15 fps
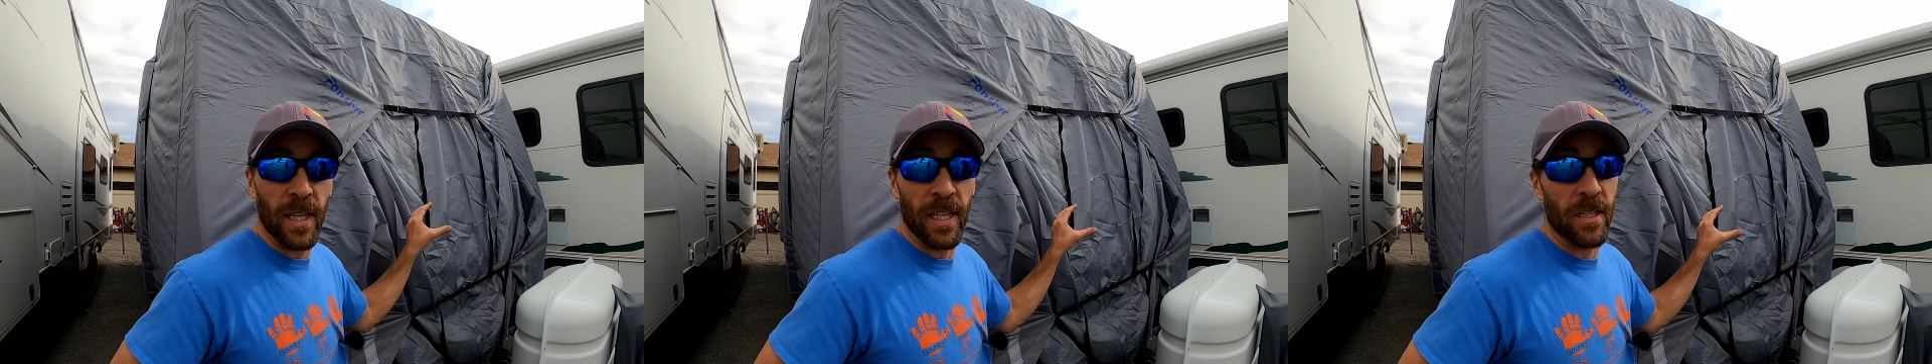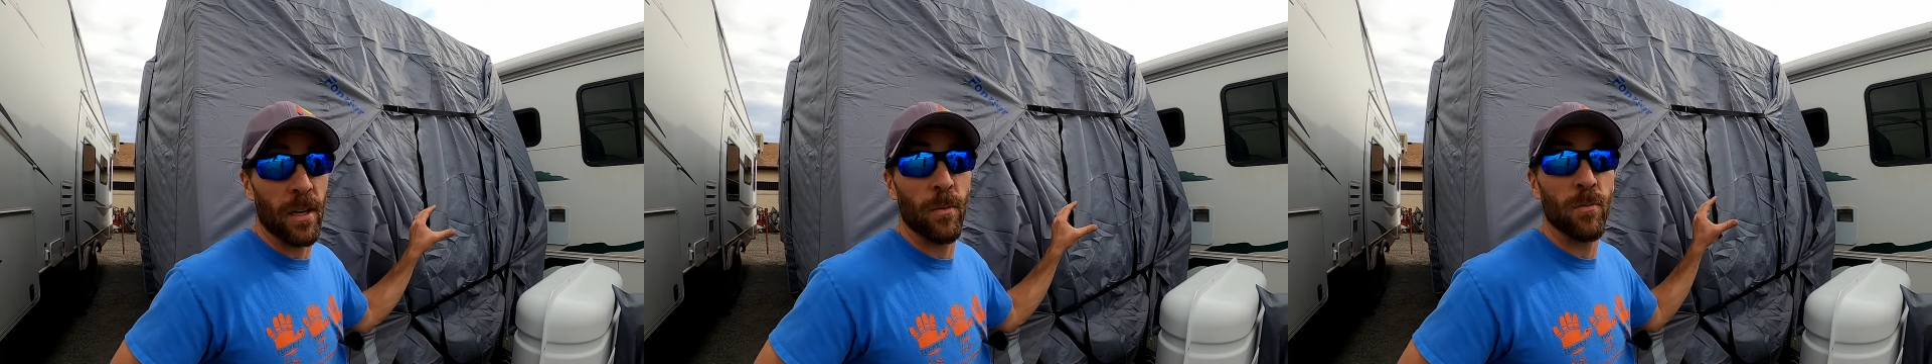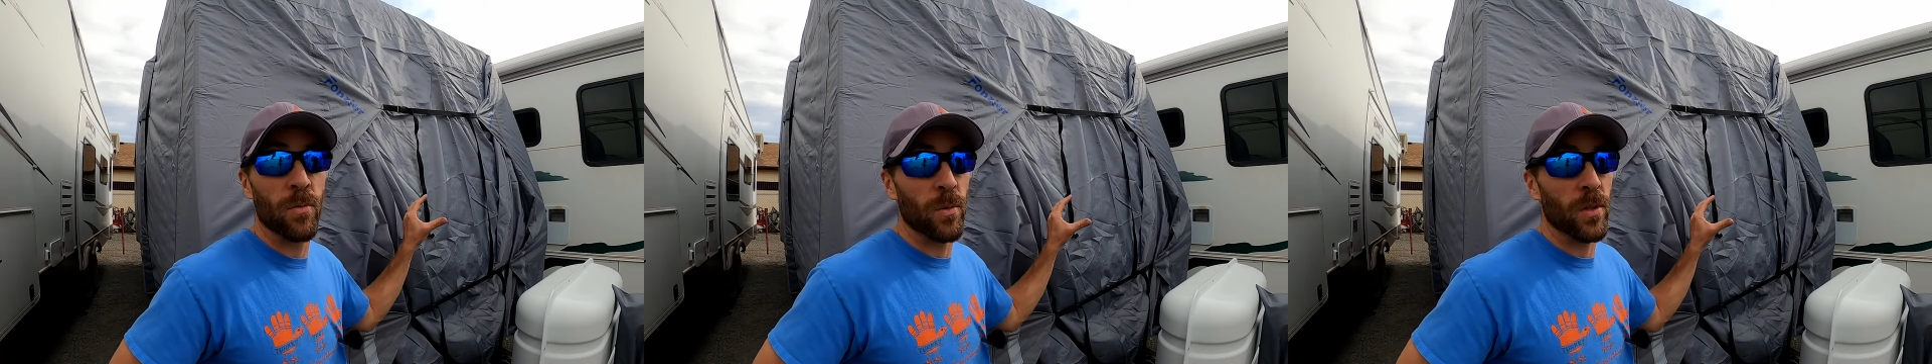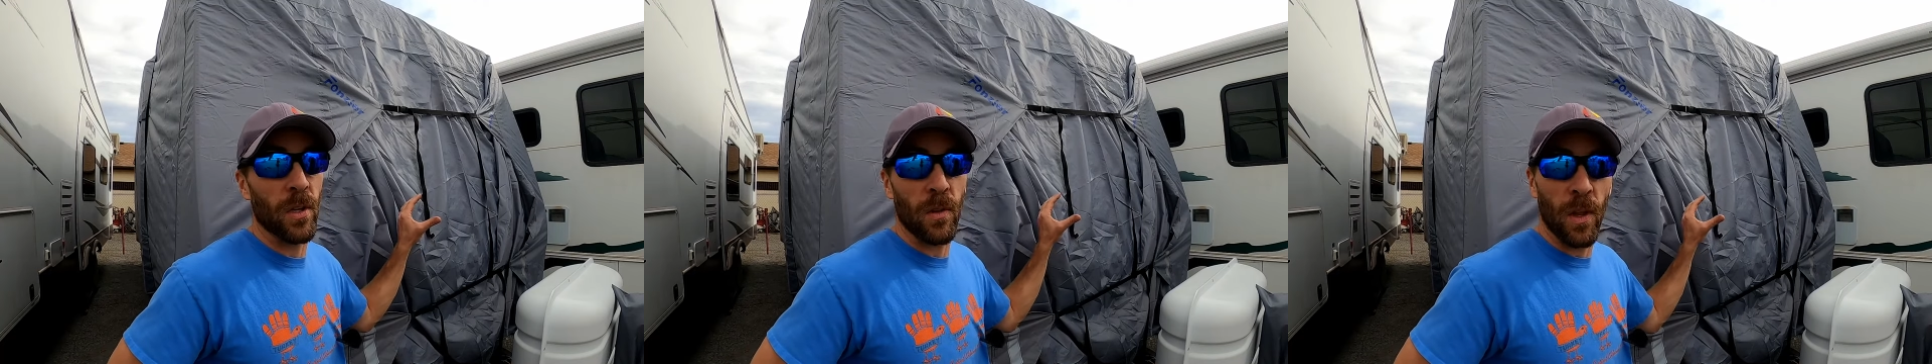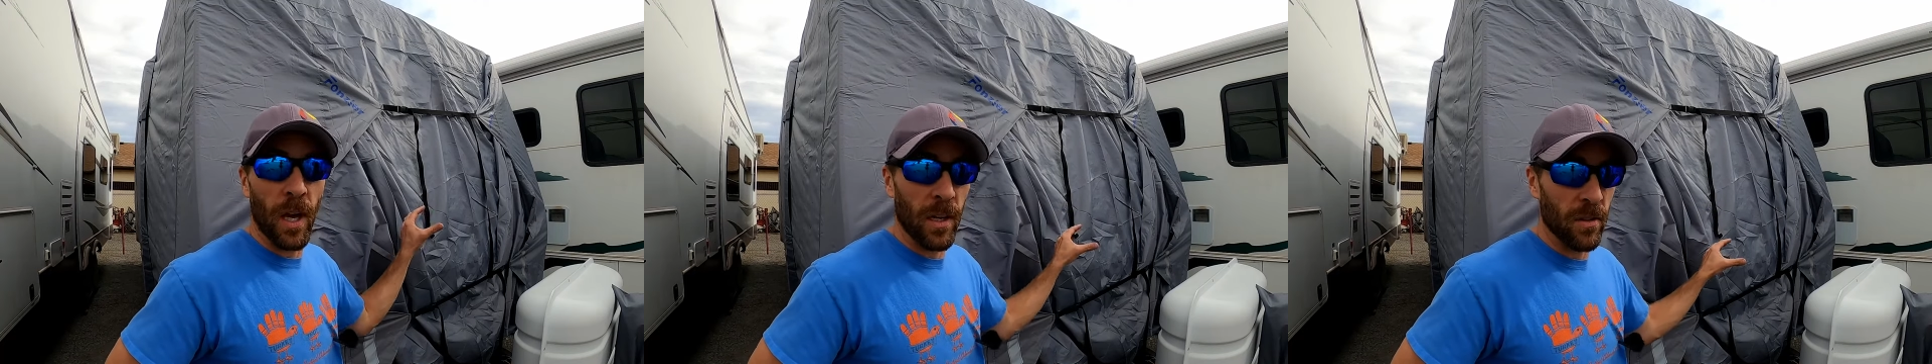that it comes
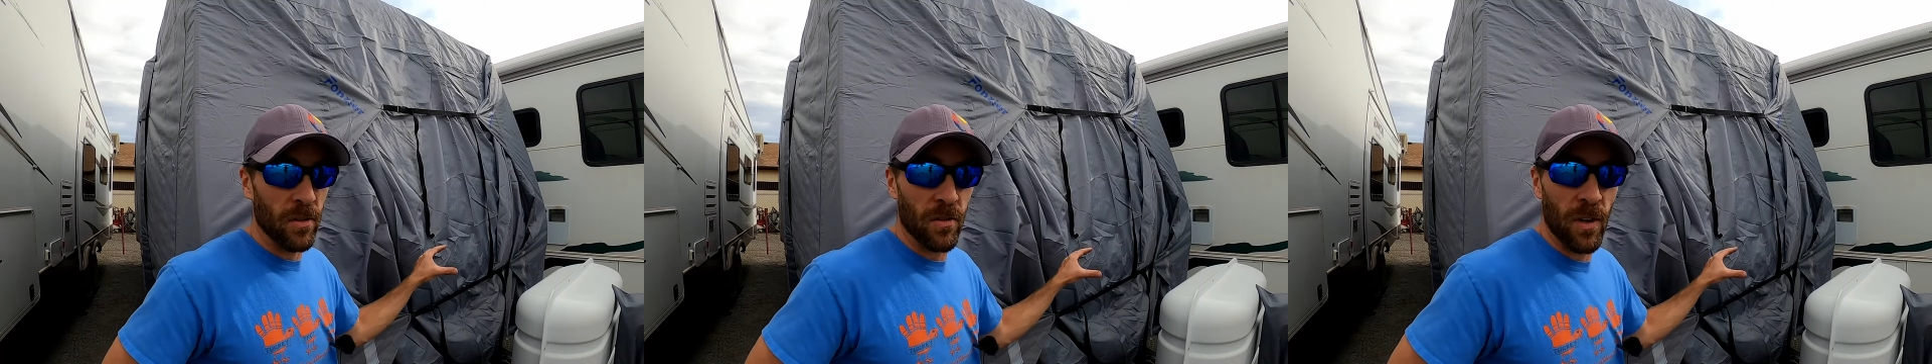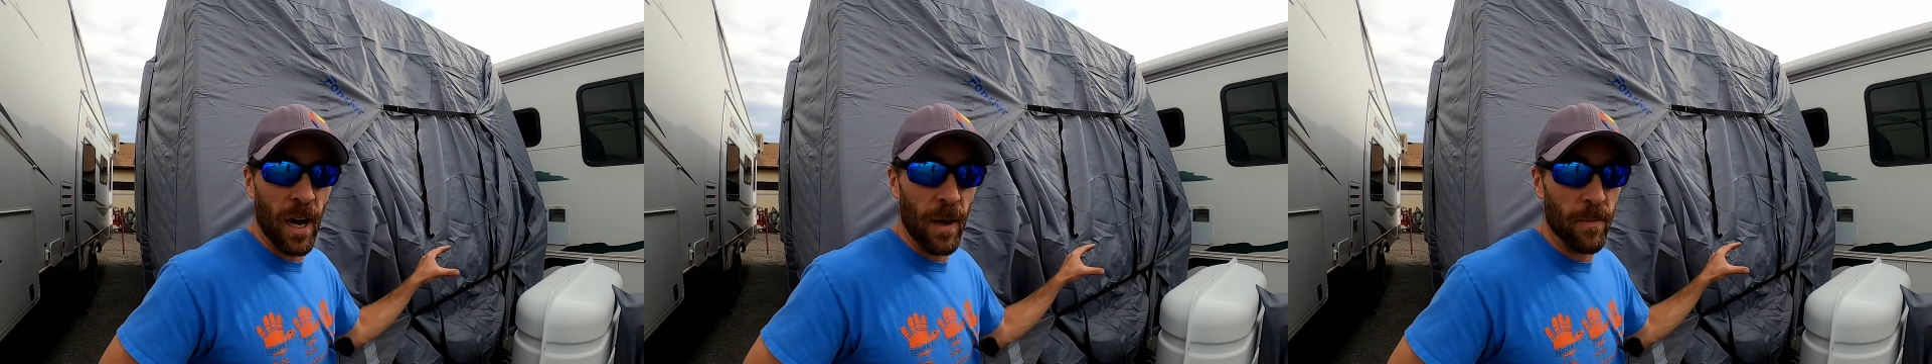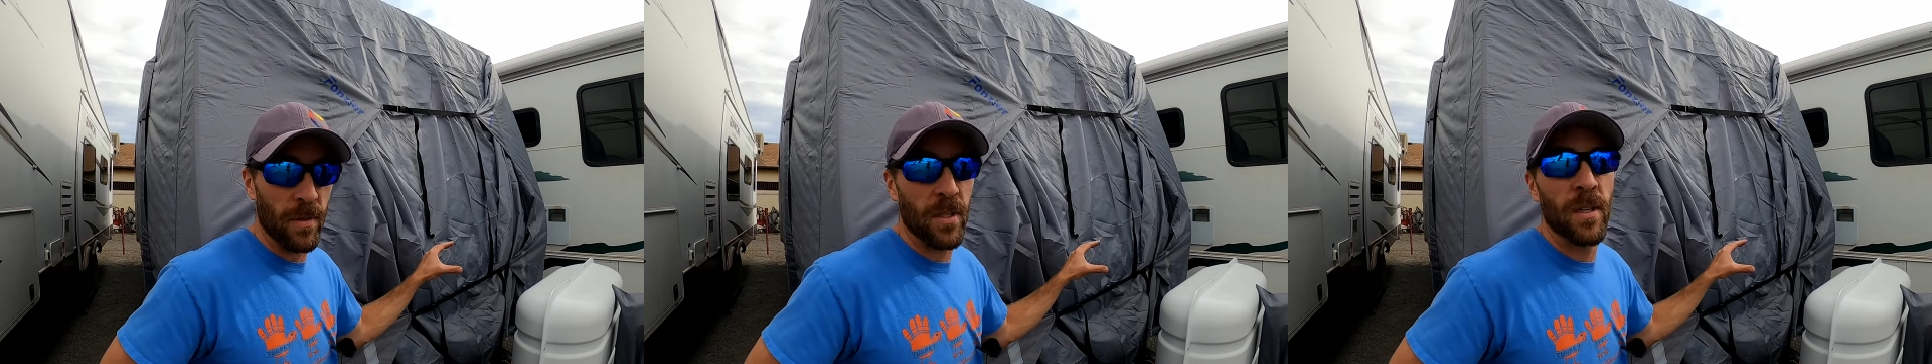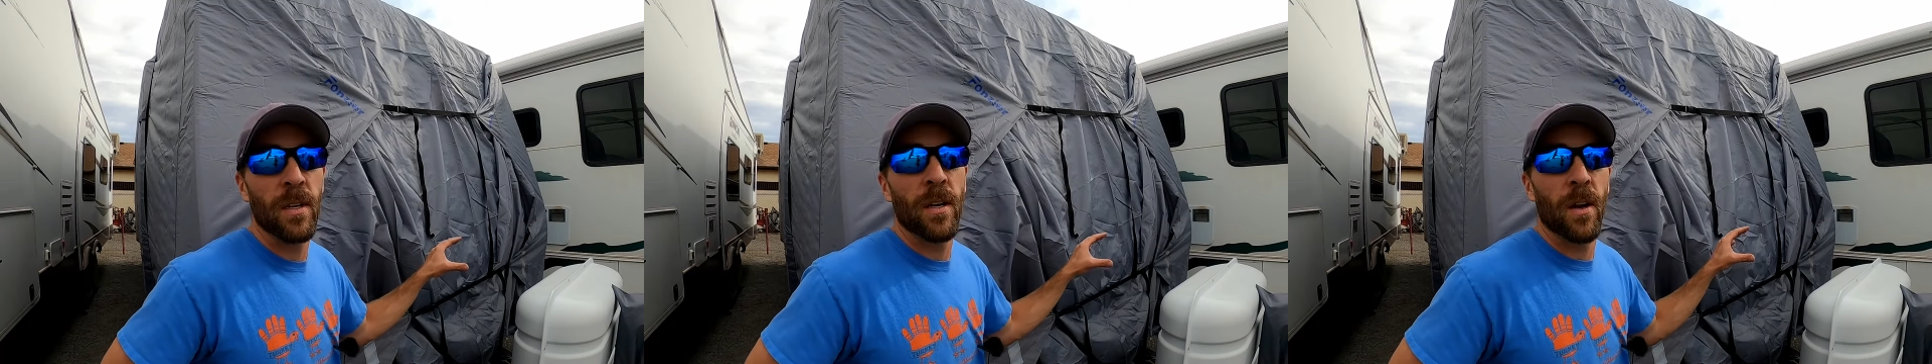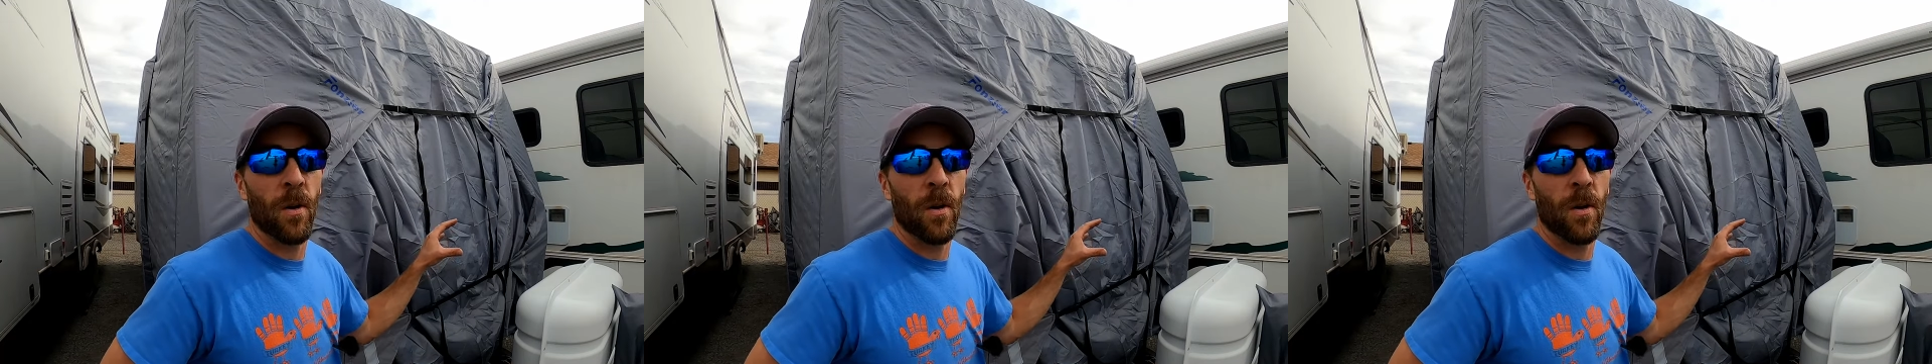with a lot of straps.